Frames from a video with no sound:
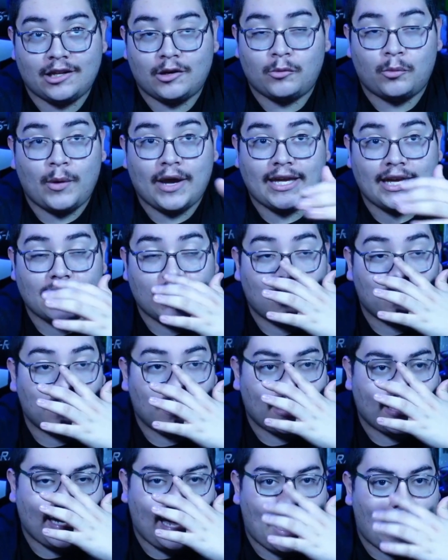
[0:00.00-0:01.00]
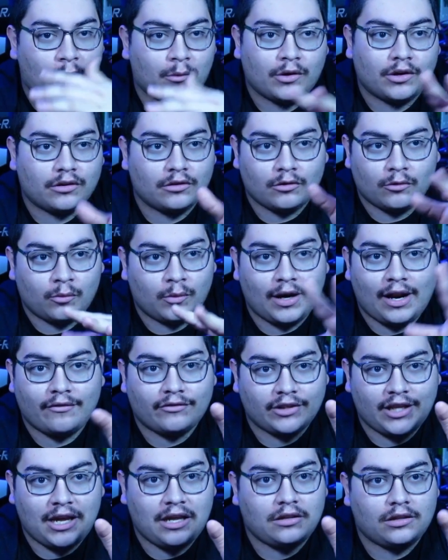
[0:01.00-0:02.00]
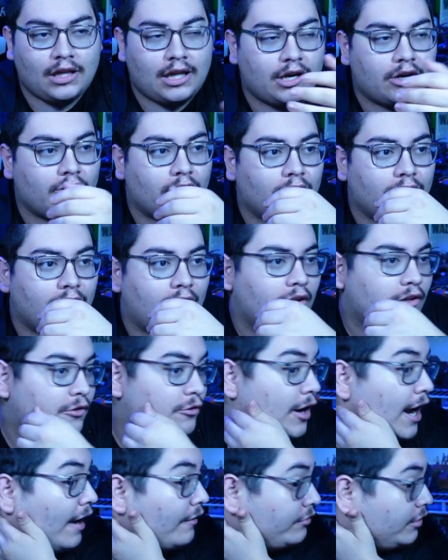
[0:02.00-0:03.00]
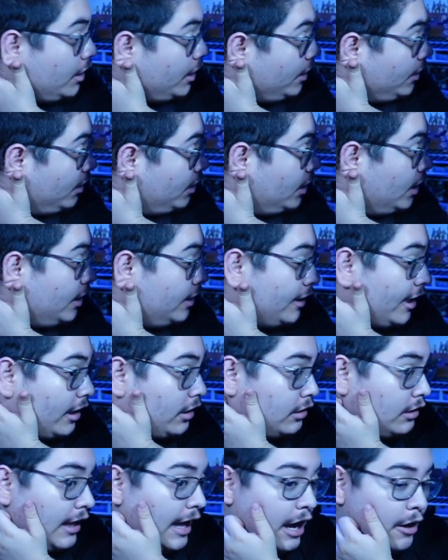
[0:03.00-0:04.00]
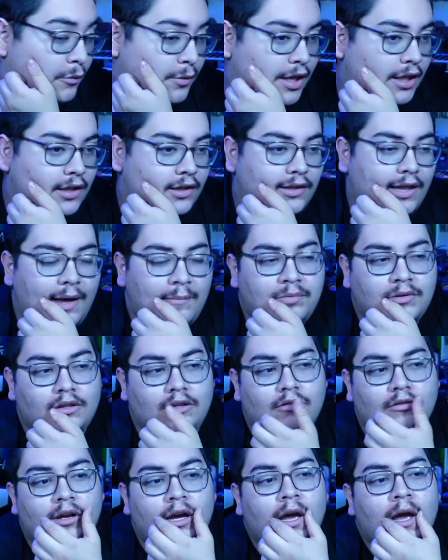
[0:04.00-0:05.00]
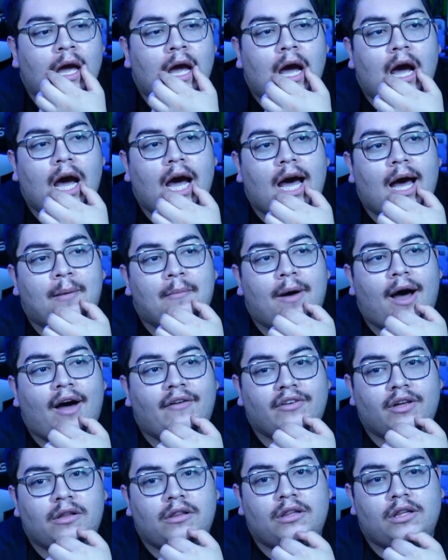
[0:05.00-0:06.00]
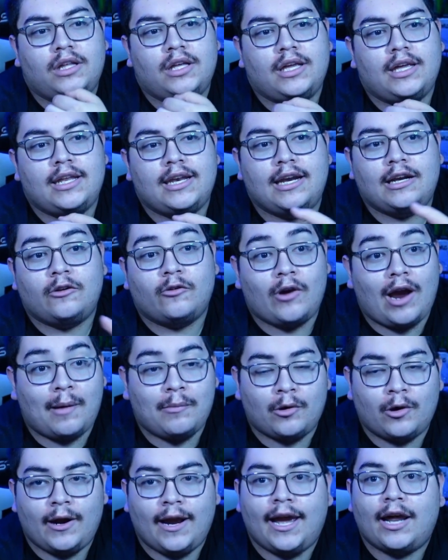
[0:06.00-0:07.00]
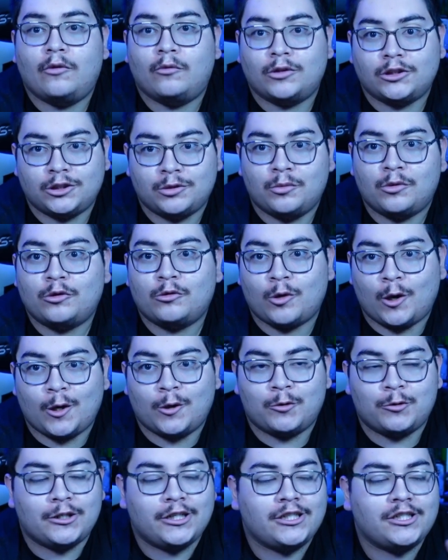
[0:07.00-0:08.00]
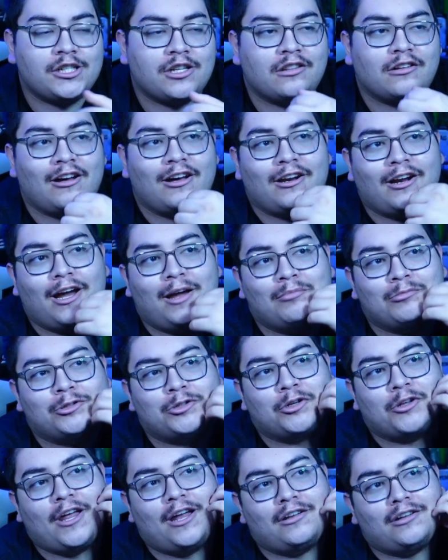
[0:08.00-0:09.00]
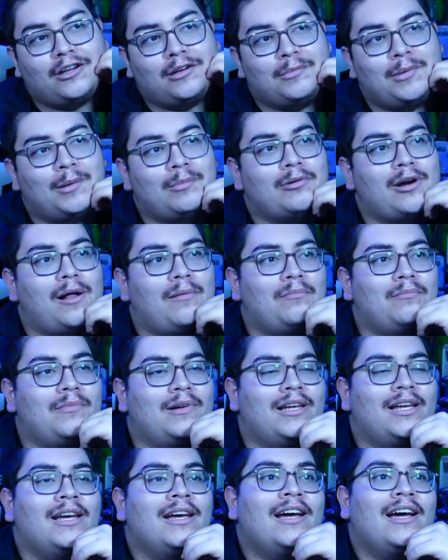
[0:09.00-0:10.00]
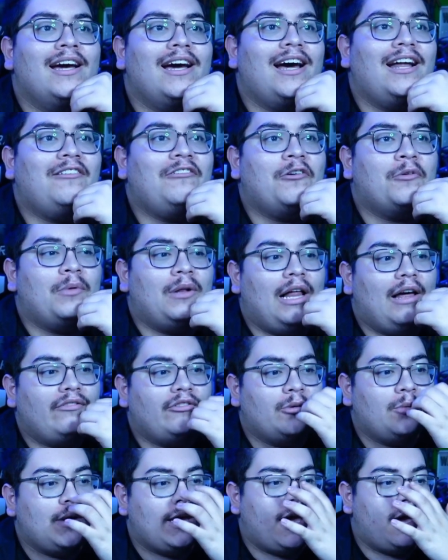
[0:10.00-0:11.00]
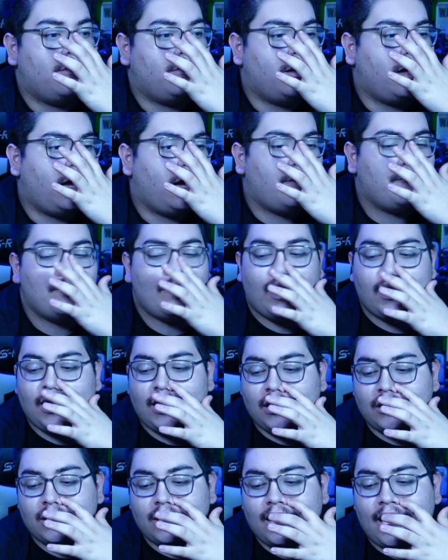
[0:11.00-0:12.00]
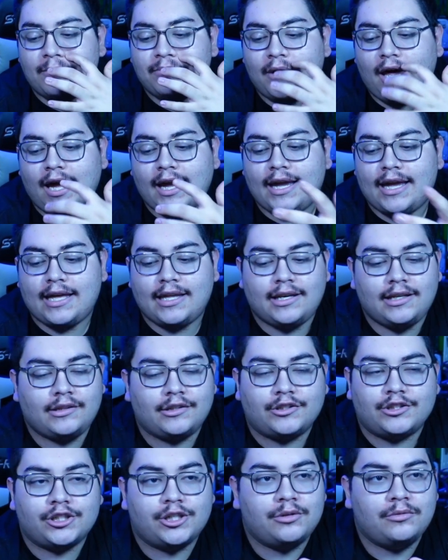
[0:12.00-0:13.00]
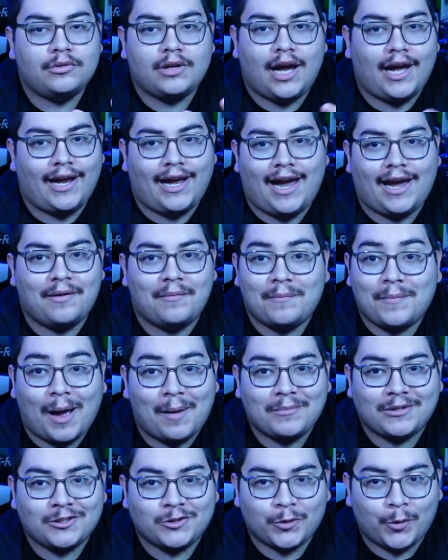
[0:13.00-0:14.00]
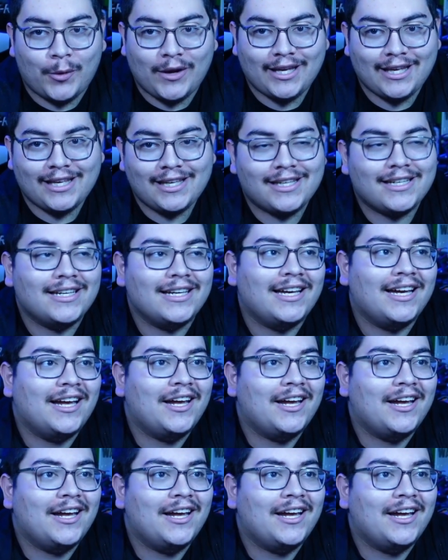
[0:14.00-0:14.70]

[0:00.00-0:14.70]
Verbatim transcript: ended up waking up like hours or whatever days later on the on the raft, and that's how we ended the episode. Um, obviously, he didn't grab her hand when she was trying to reach, so I'm sure that's gonna be a problem. But I don't know. We'll have to wait. I'm, I'm like I said, I'm not hating the show. I I'm, I'm enjoying it.